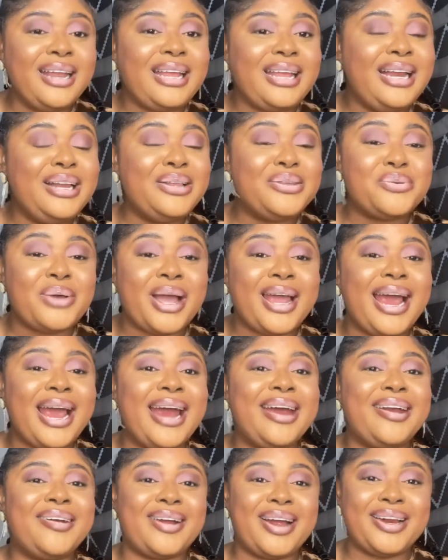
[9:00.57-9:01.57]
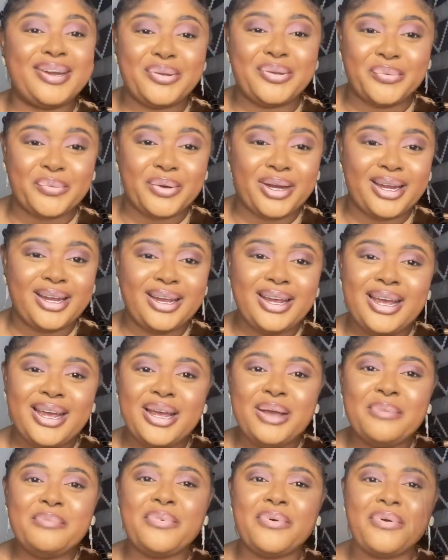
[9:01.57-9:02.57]
that is why I ran away.
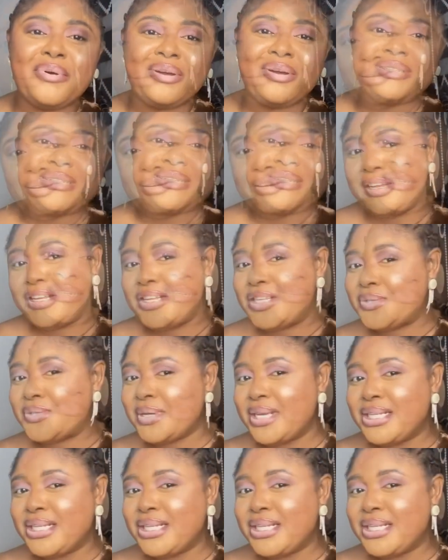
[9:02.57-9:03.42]
But since